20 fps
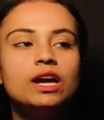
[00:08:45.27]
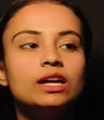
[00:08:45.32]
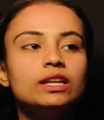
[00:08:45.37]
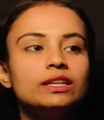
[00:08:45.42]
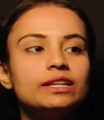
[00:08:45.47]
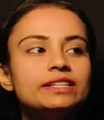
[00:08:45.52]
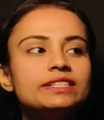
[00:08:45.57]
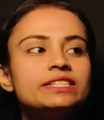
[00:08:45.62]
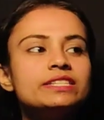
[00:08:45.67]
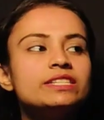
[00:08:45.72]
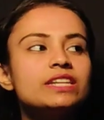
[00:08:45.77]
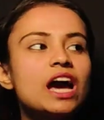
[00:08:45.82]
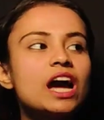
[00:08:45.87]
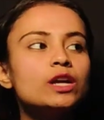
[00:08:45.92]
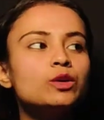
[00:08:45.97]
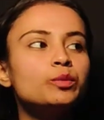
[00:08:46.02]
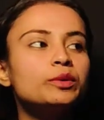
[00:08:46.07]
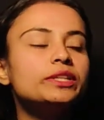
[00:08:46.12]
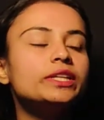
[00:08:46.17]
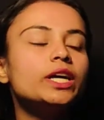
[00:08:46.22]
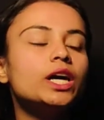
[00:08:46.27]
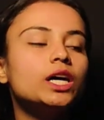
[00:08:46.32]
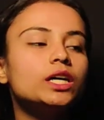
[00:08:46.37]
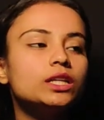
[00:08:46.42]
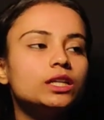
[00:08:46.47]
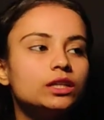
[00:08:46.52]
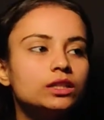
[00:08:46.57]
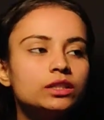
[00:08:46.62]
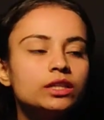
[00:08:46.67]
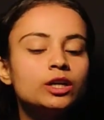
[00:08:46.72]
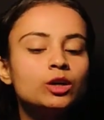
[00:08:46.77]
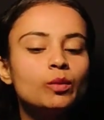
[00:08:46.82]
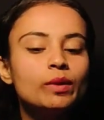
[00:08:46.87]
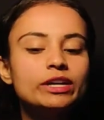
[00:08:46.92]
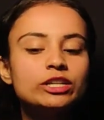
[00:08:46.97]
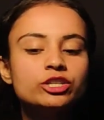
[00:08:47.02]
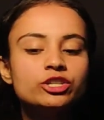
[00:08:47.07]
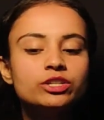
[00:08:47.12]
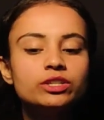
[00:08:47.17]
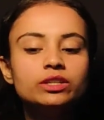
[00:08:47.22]
Let's start with the another
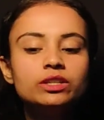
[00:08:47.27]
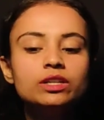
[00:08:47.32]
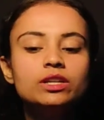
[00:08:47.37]
question.